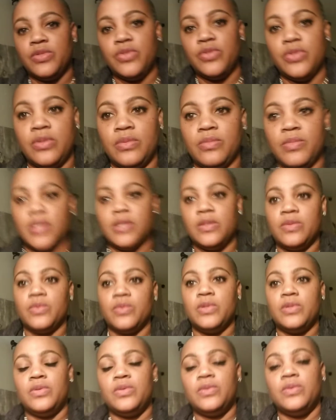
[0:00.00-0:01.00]
shouldn't have messed
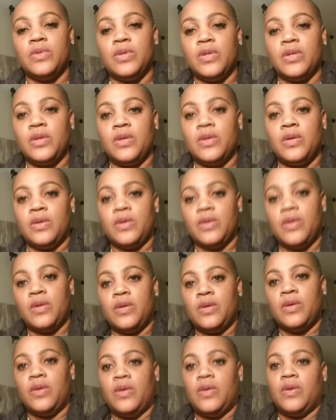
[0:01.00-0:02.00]
with you.
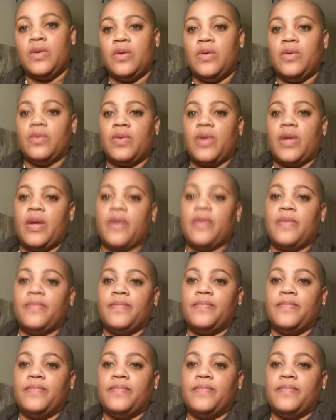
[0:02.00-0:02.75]
Okay.